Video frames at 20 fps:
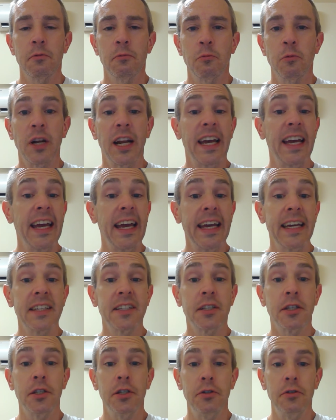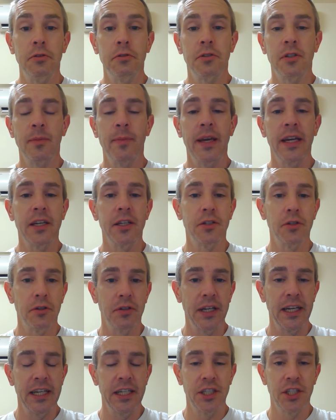when I ask you to make a
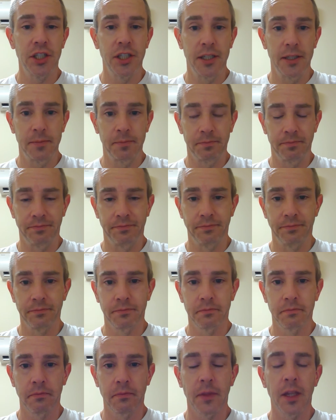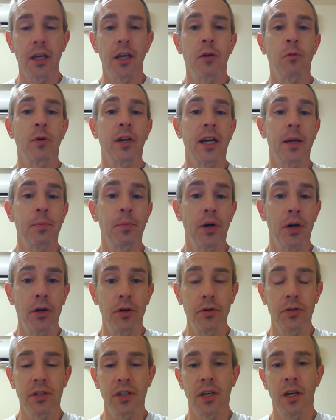donation, and when I
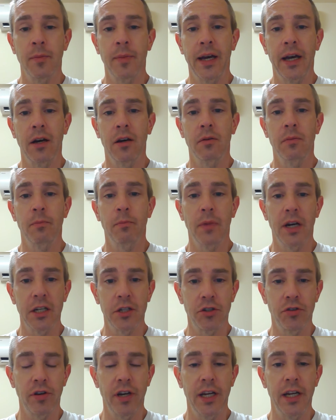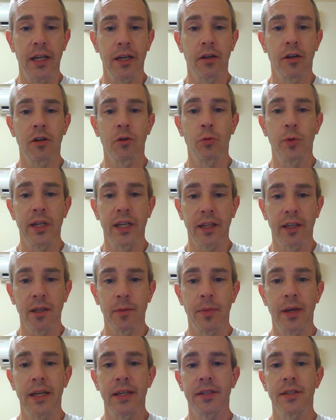post about my training on a weekly
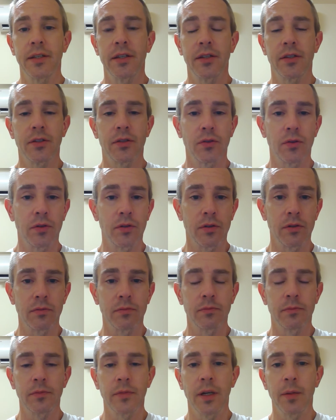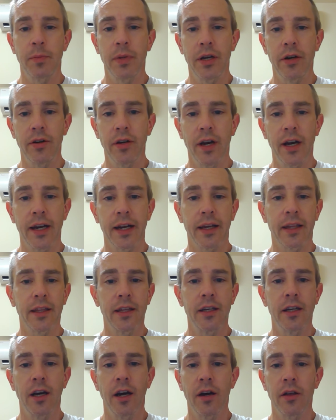basis or
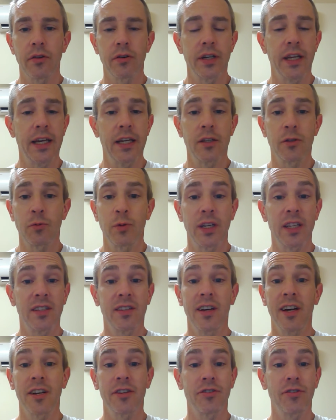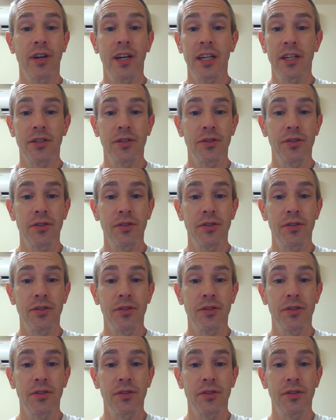periodically other days when it's not a Training